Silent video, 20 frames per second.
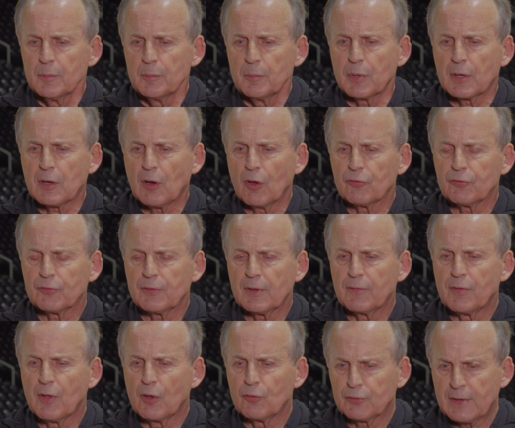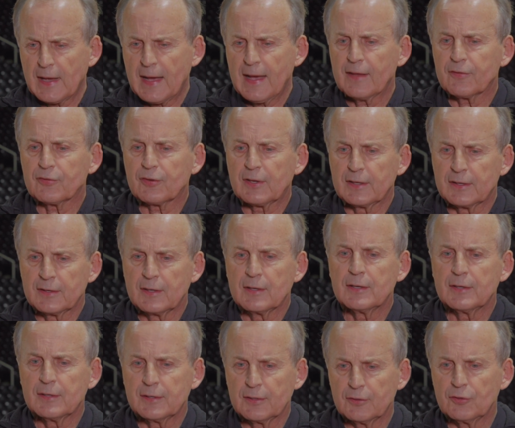because those guys can
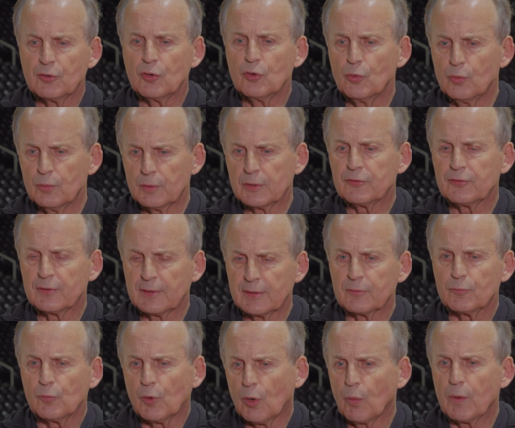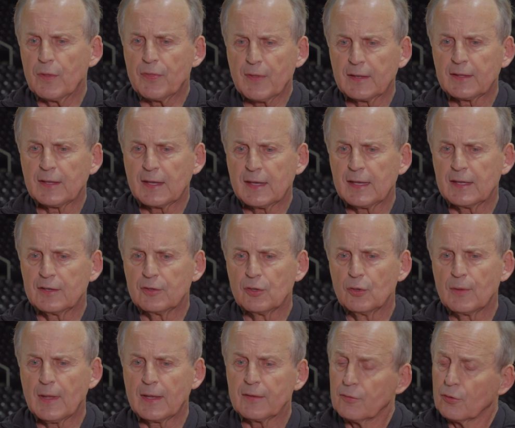do what we think they can
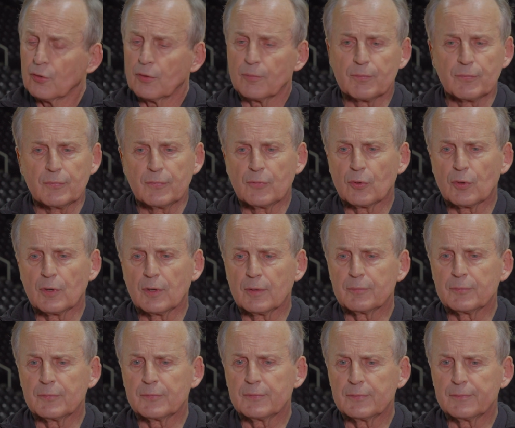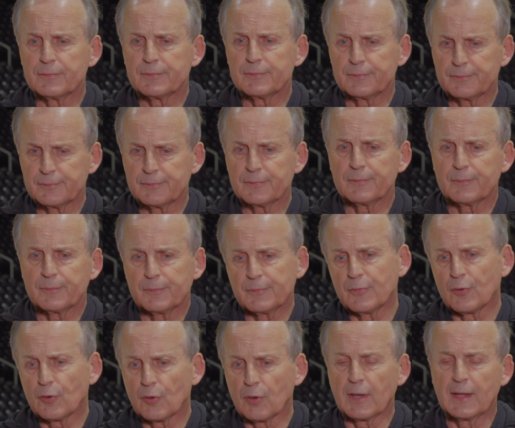do. That they're they're a
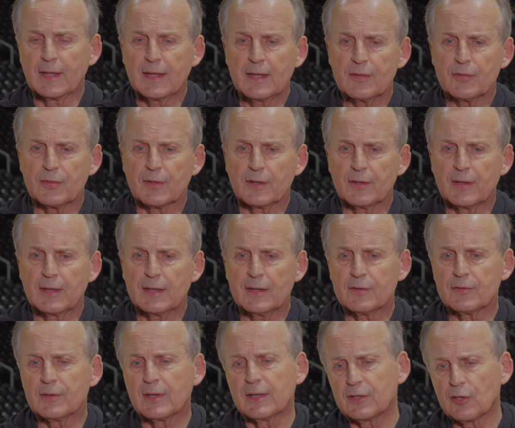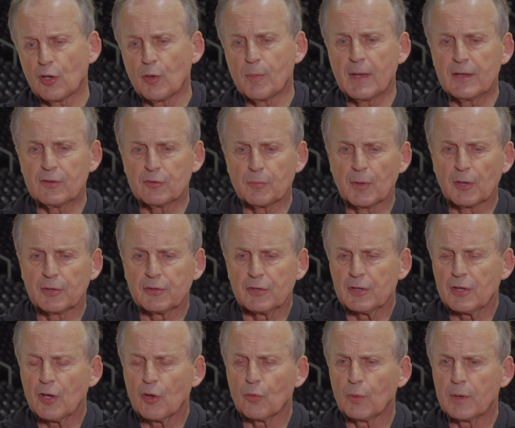their length and his and Tobe's ability
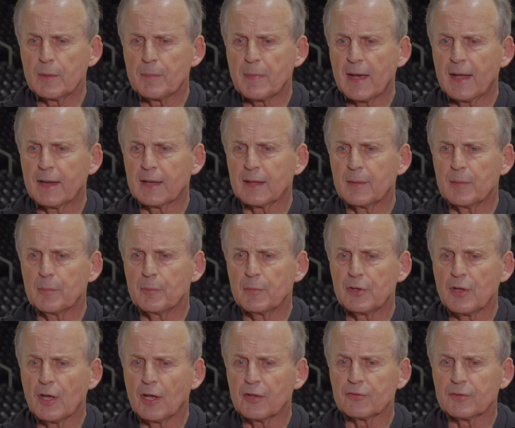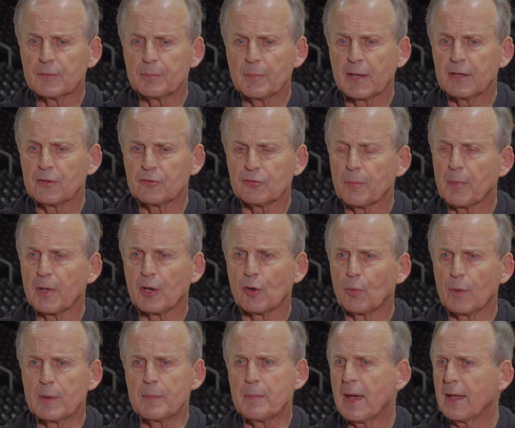to go rebound, it, it, does make us a better
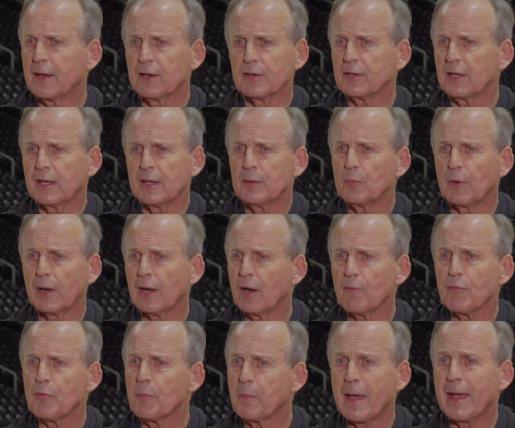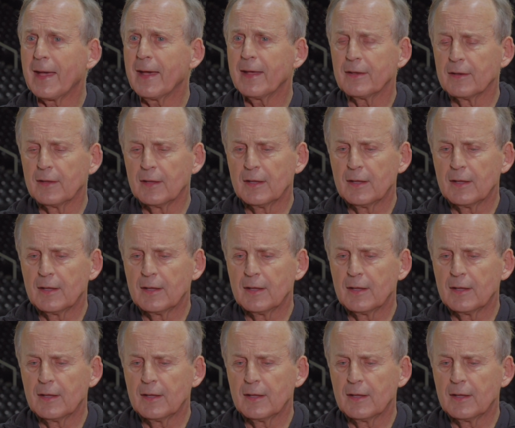rebounding team right off the bat.